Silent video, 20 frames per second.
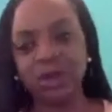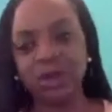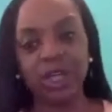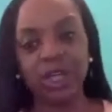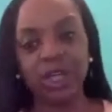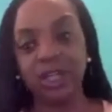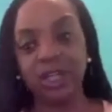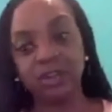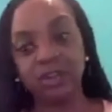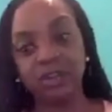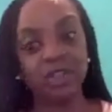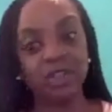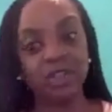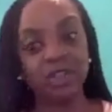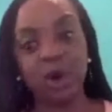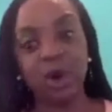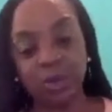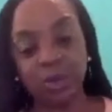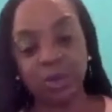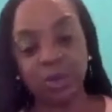so he can
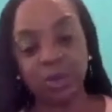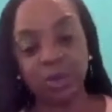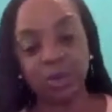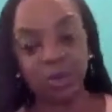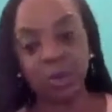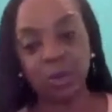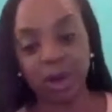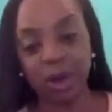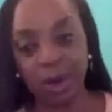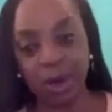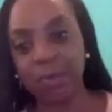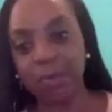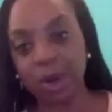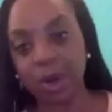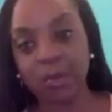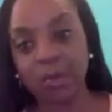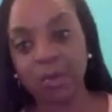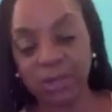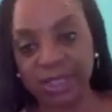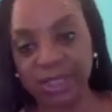show me what my
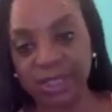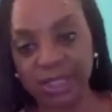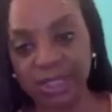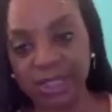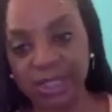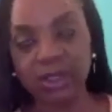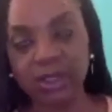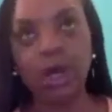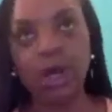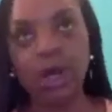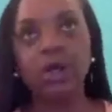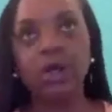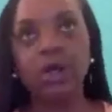purpose is.